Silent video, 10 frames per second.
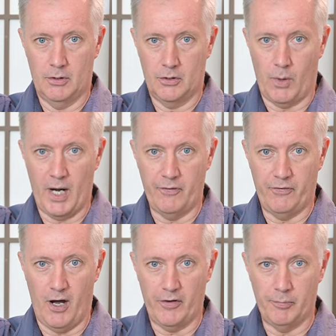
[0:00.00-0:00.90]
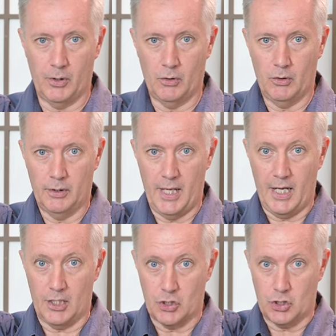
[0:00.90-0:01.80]
to 85 mil.
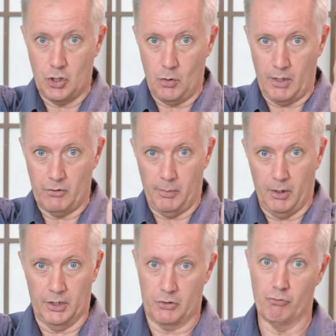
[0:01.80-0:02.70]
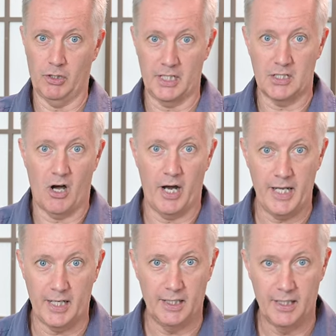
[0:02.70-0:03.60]
Now to 200 mil, it's really tied
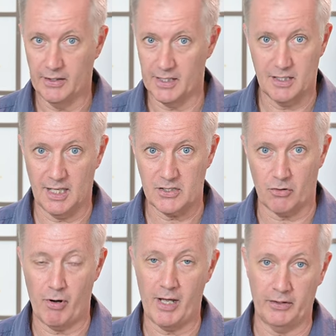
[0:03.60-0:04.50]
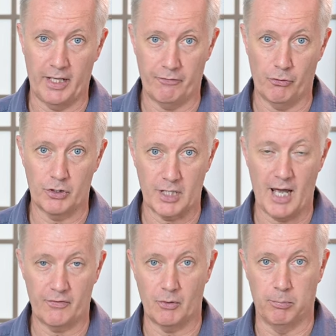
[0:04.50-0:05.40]
in. There's less around there for it to
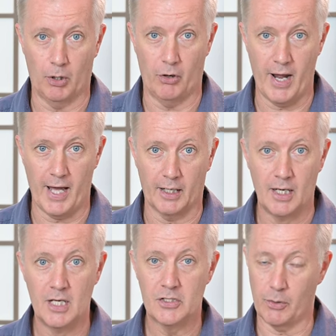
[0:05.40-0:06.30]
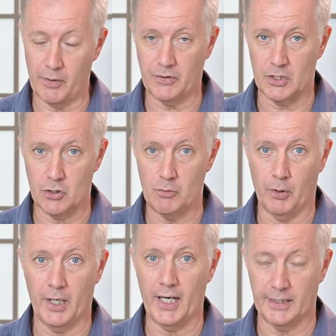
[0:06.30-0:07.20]
have to blur out. So even at
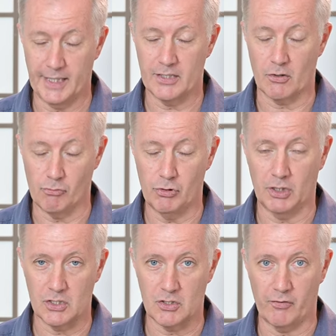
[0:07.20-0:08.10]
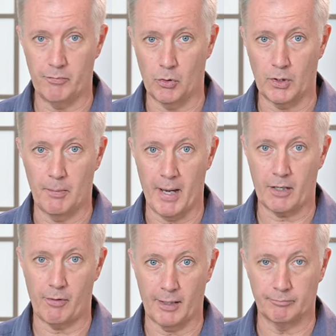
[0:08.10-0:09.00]
2.8, that is a really soft, milky
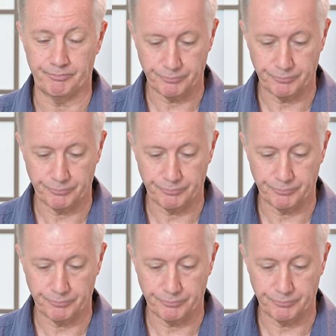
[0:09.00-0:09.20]
background.